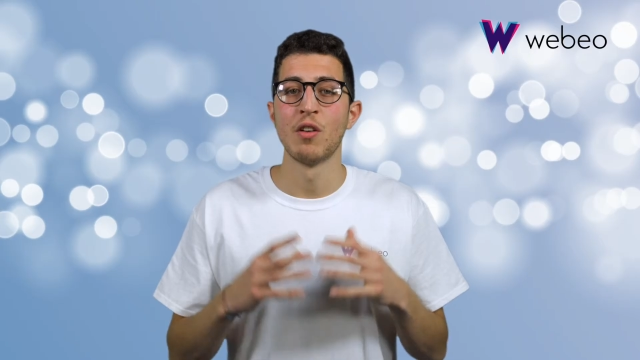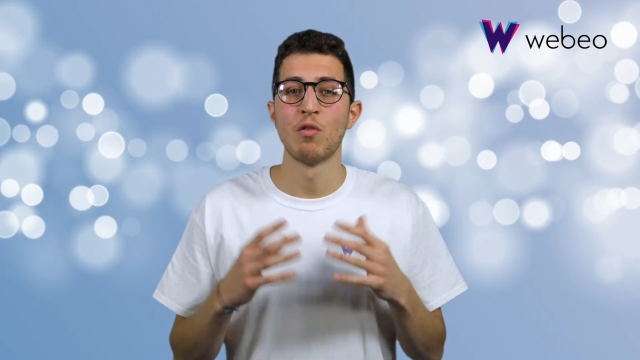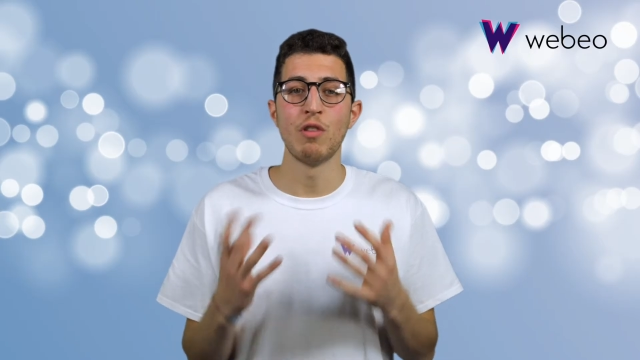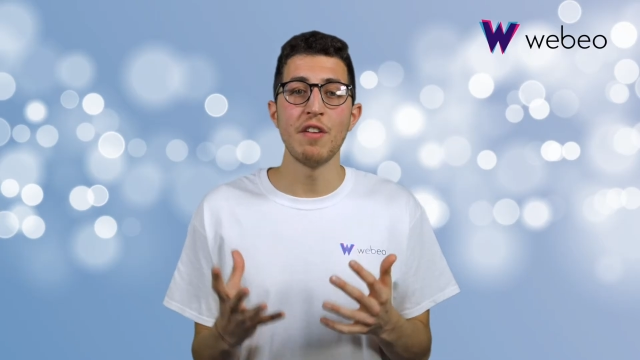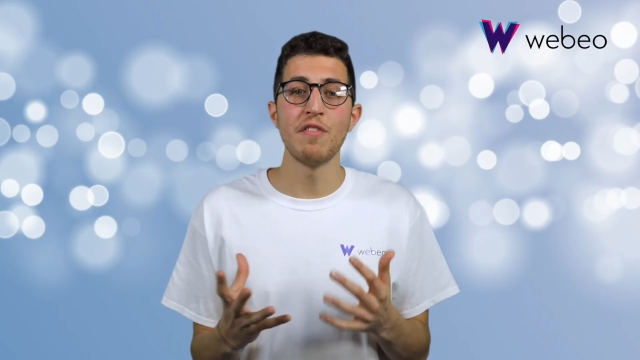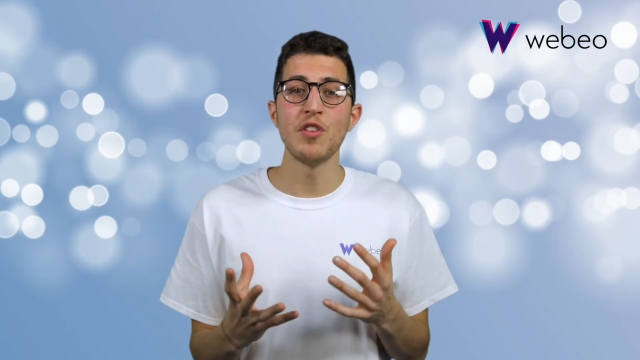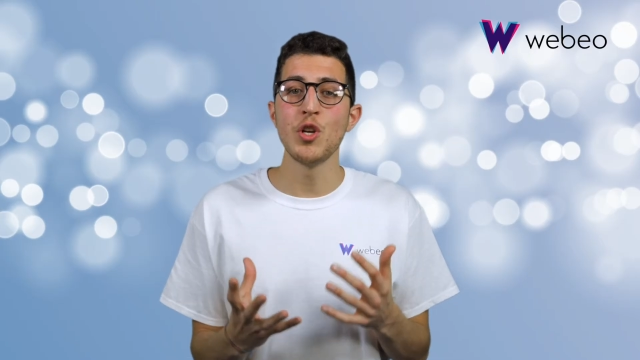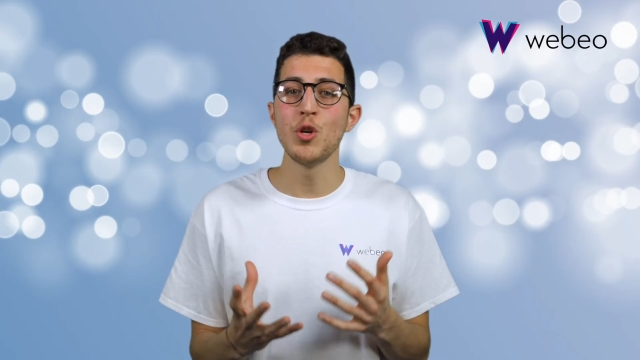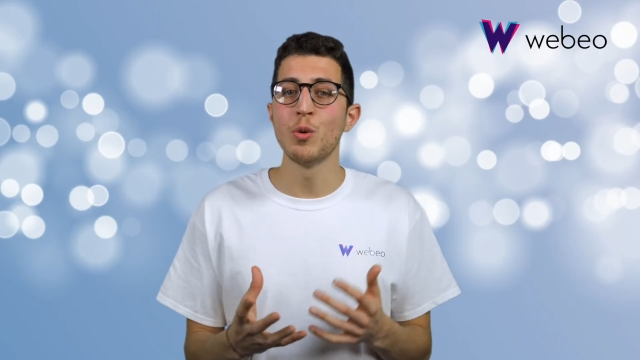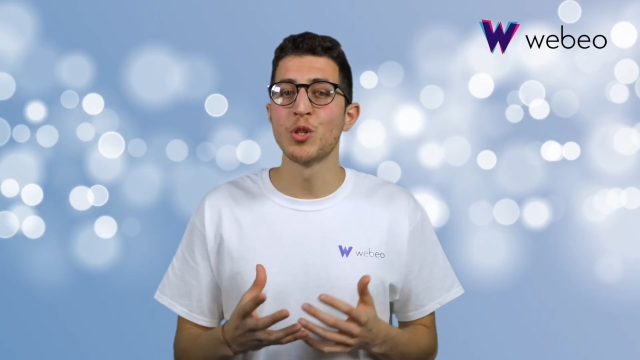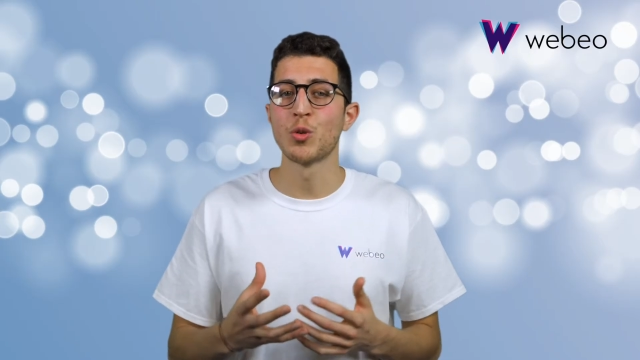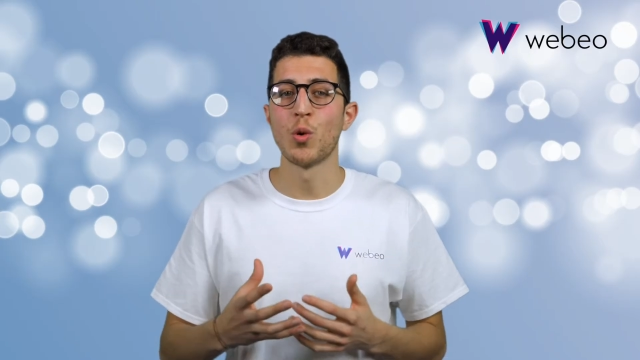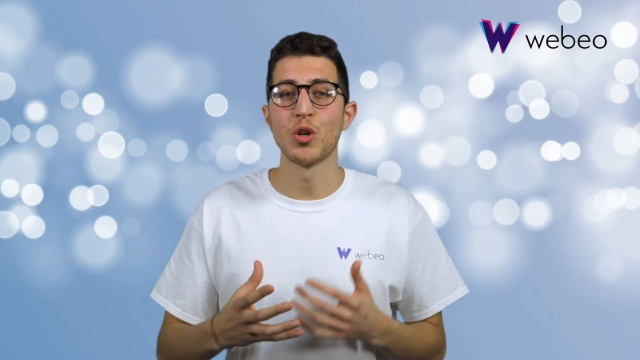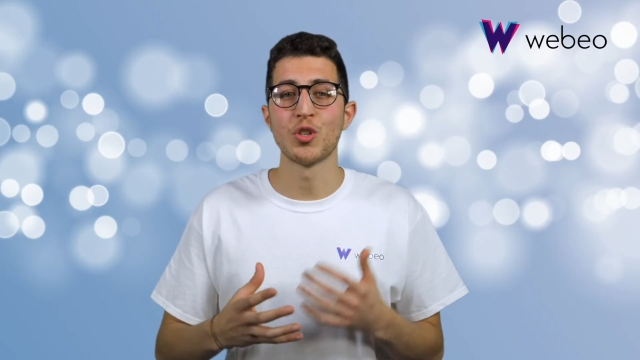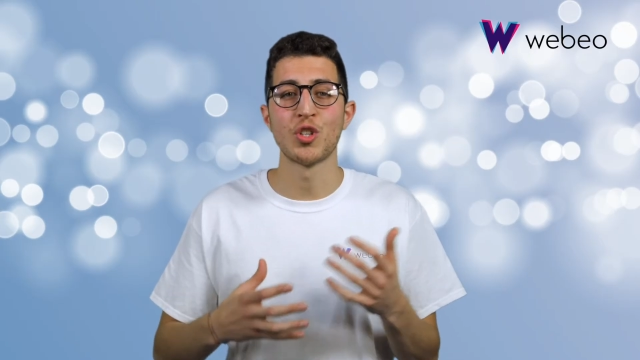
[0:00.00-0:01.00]
Revenue
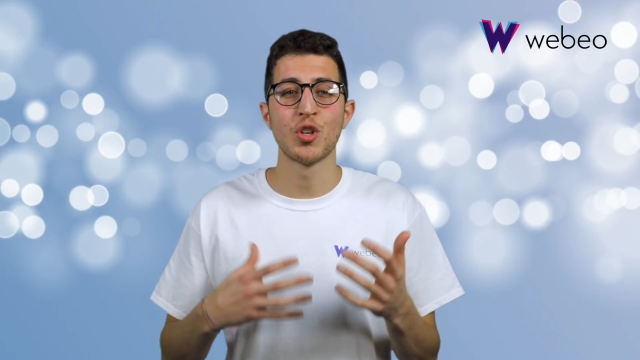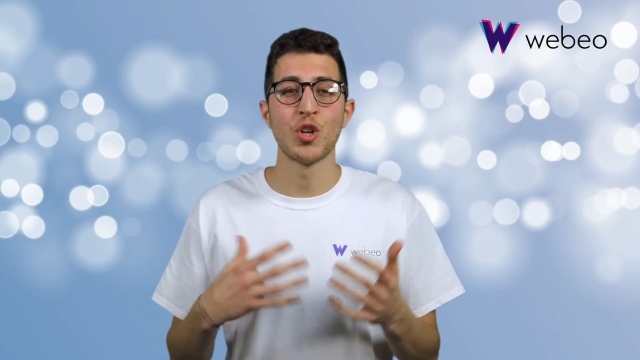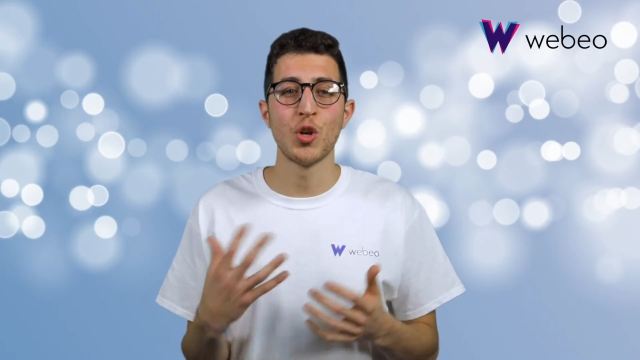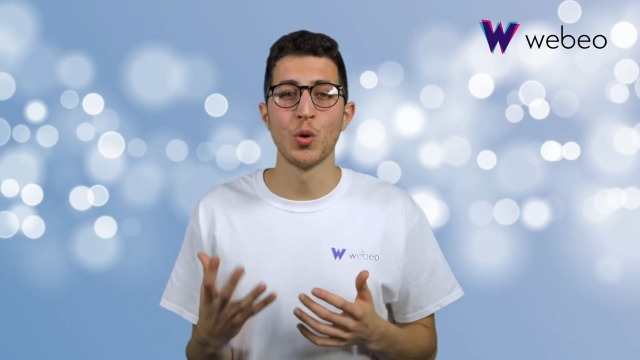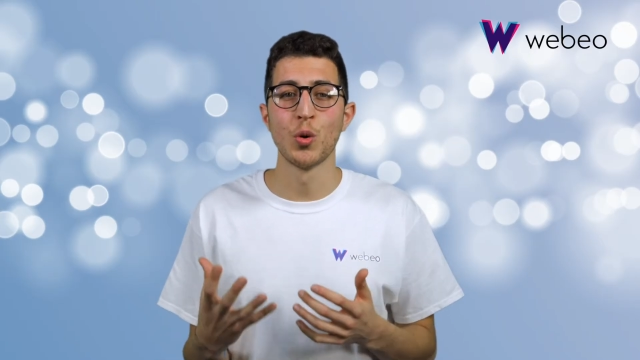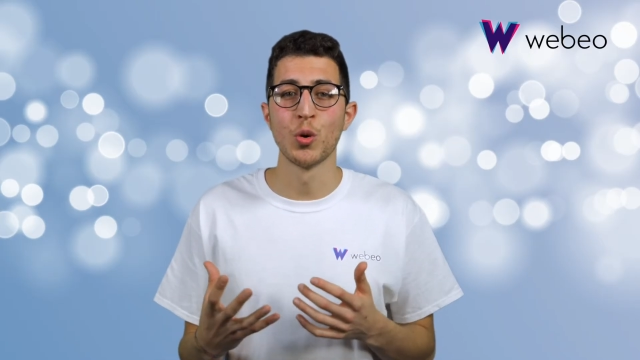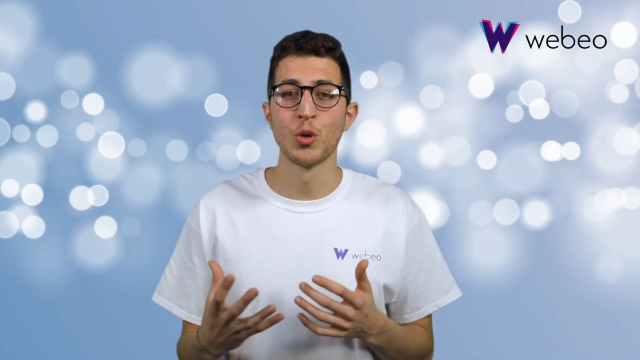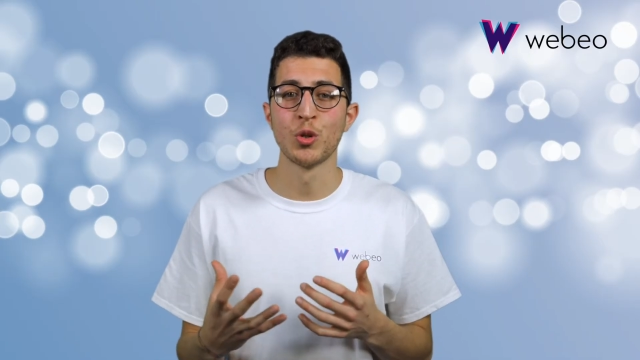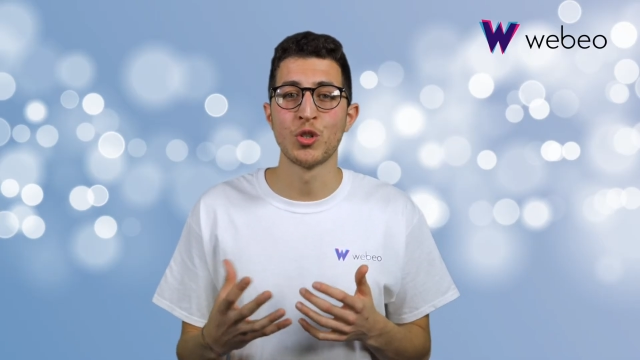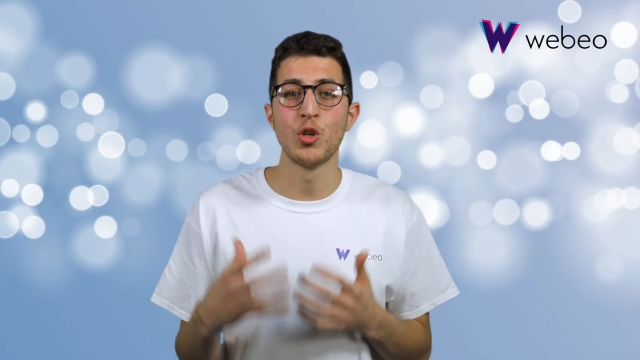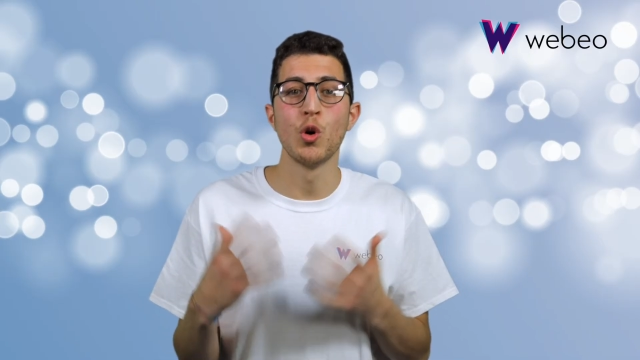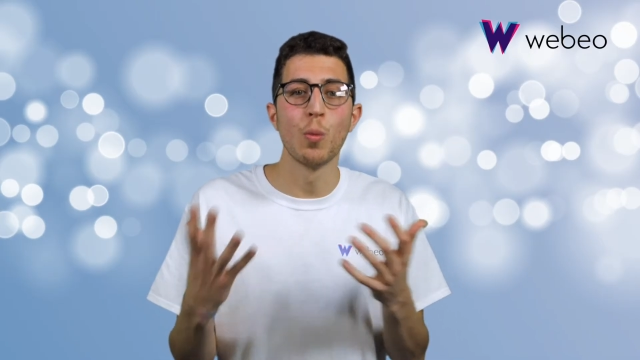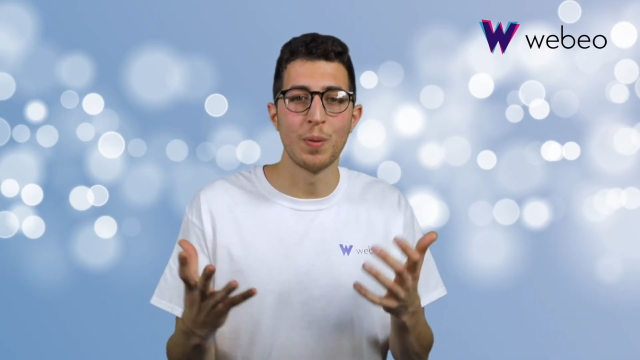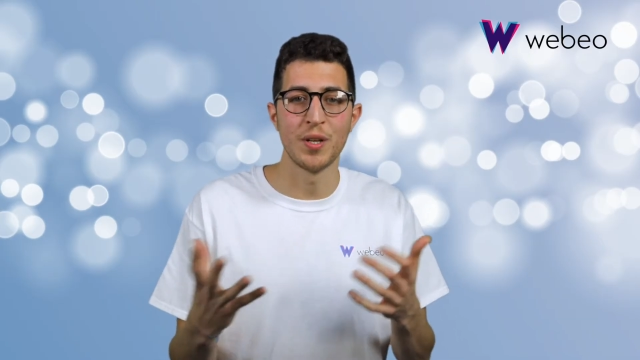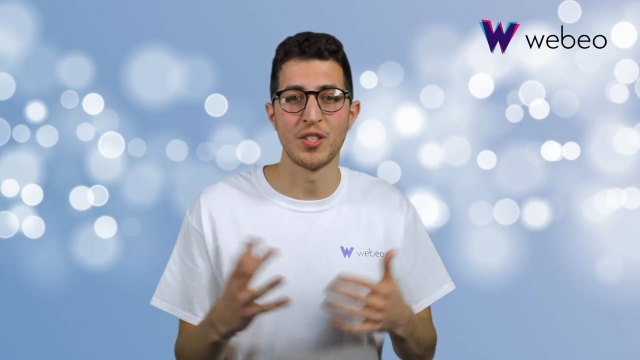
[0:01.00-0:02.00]
is what secures
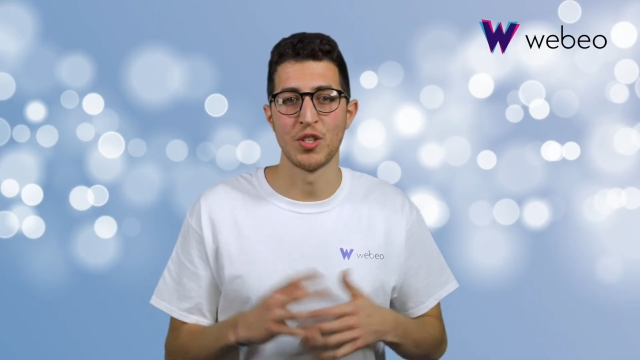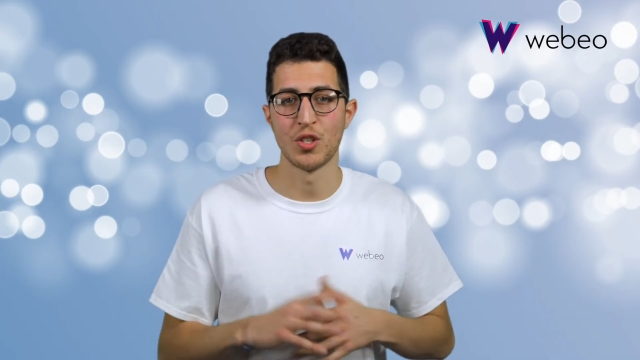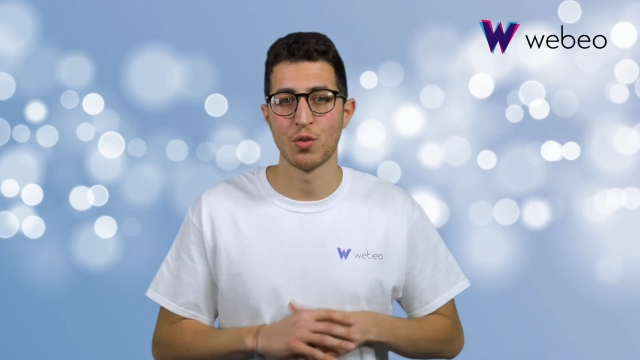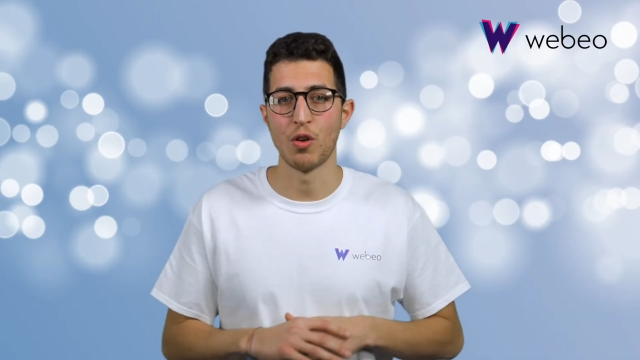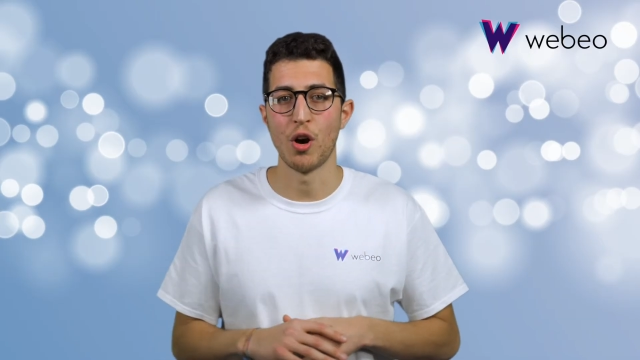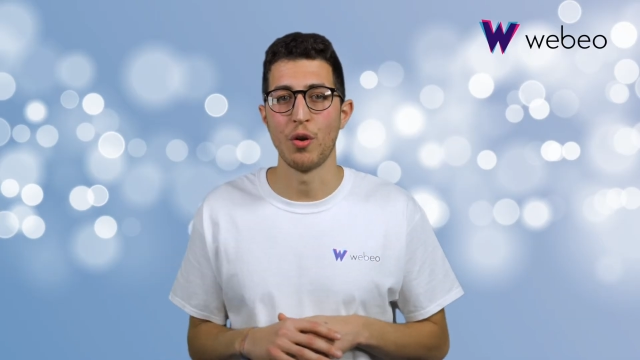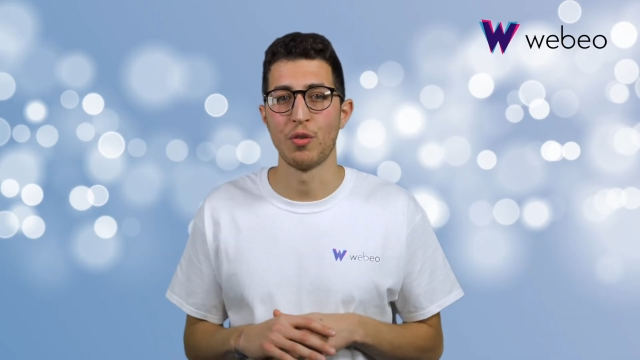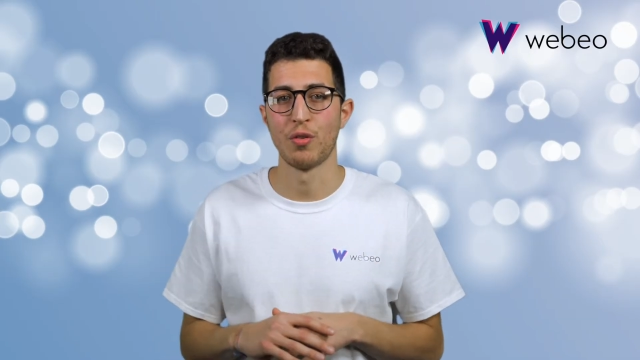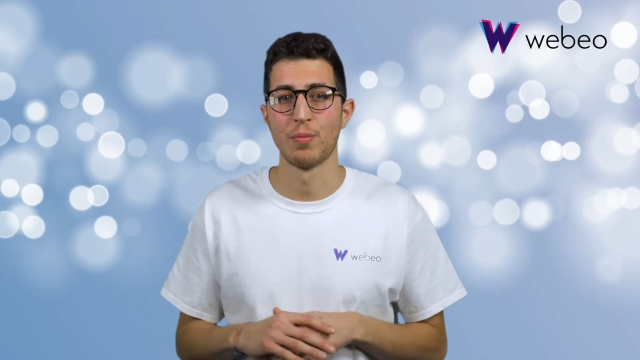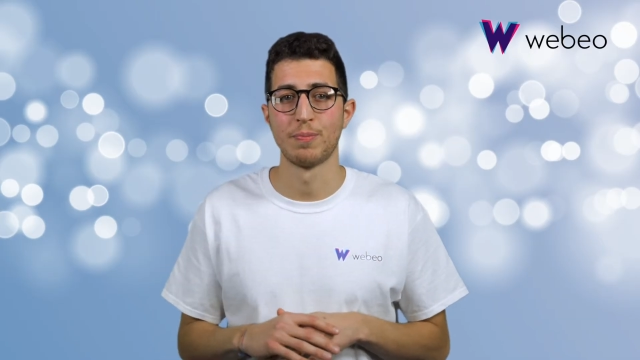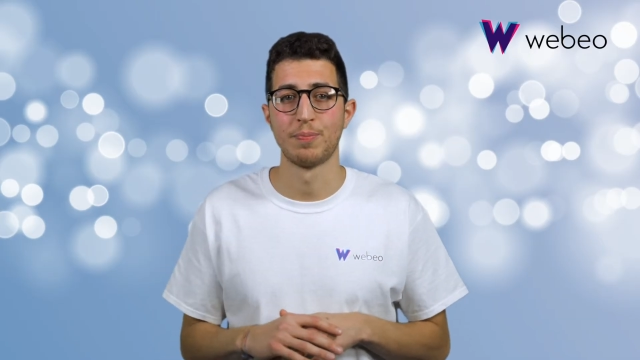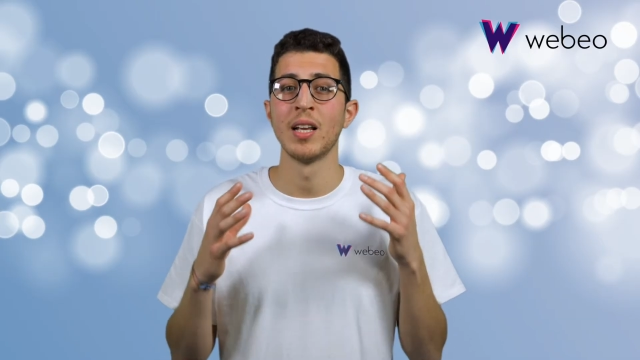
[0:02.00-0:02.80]
your business growth.